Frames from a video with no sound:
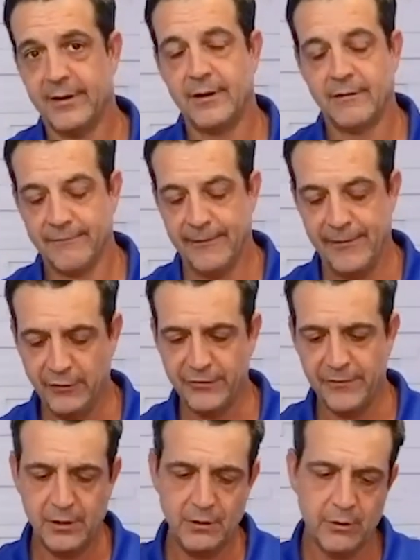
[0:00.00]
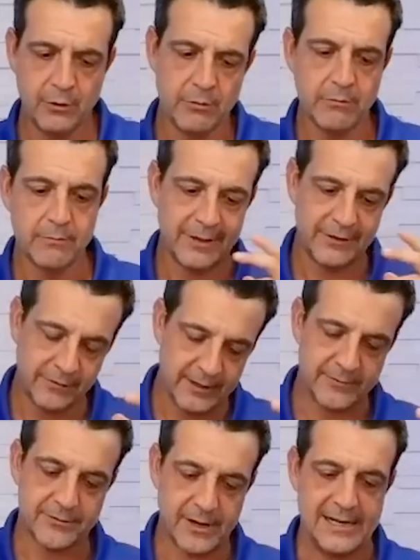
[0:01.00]
For those of you who let,
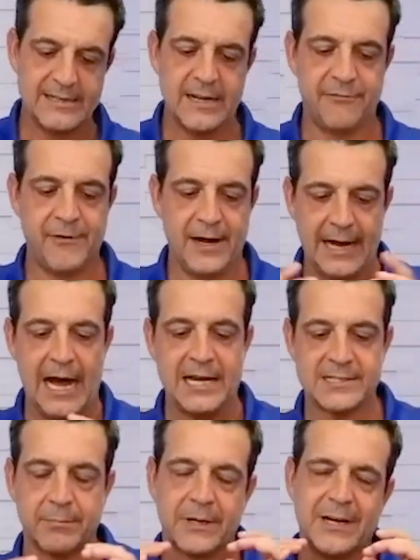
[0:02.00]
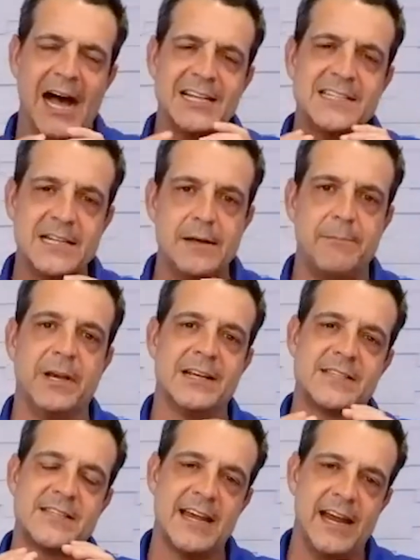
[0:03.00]
let's identify gossip. Gossip
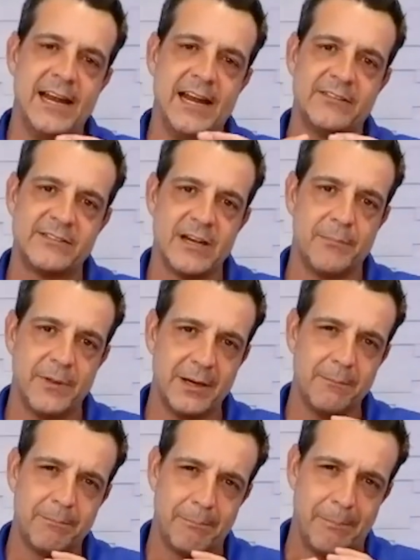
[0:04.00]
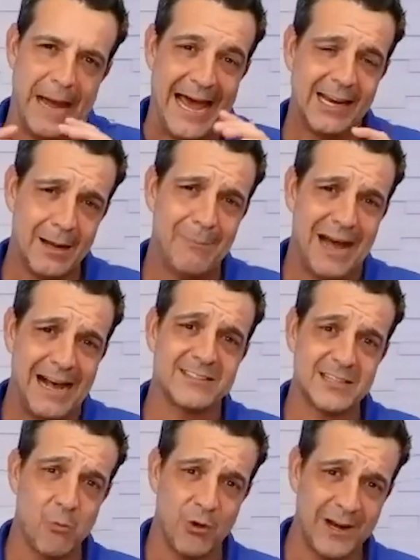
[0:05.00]
is saying something badly about
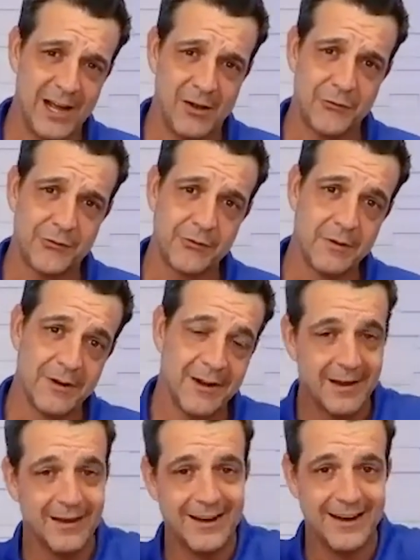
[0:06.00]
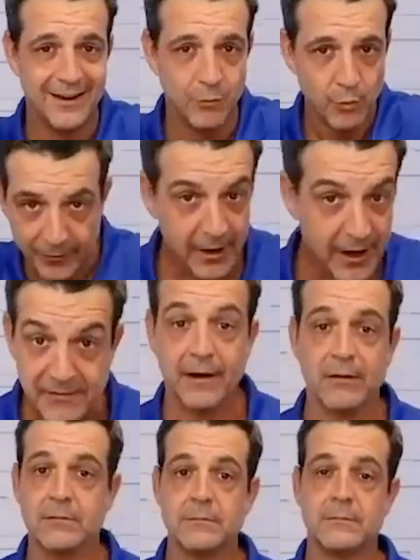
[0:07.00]
someone else when they're not there.
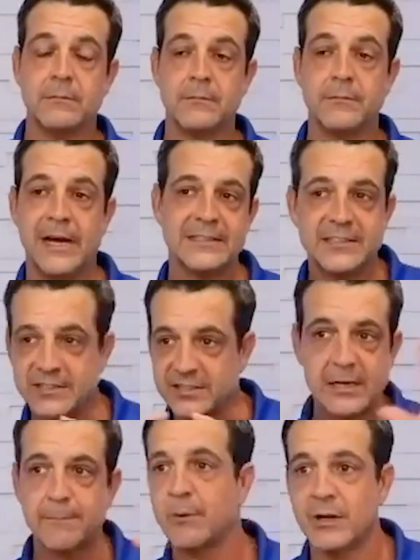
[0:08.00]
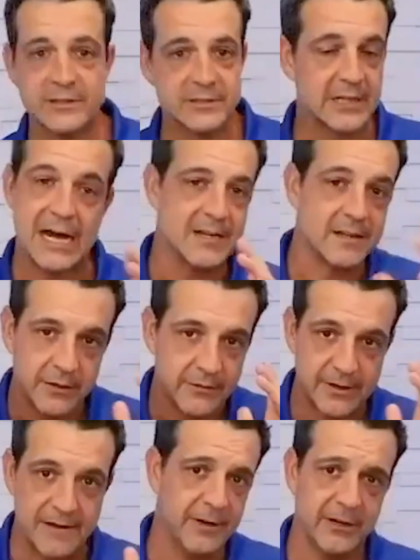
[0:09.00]
That's as simple as got the
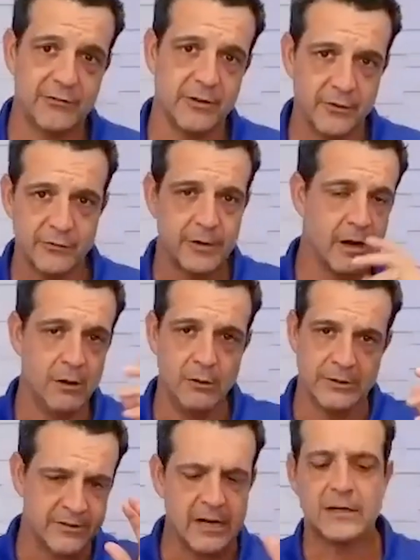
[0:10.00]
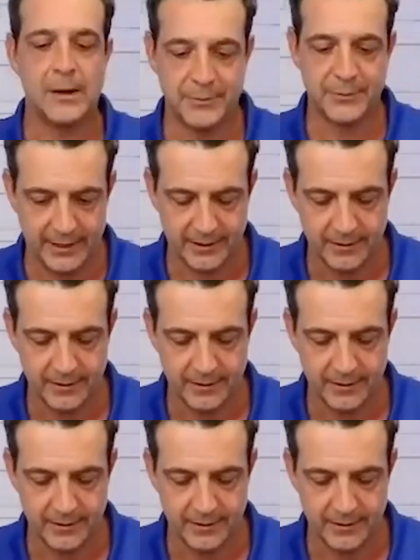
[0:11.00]
definition. There's no, it's not complicated.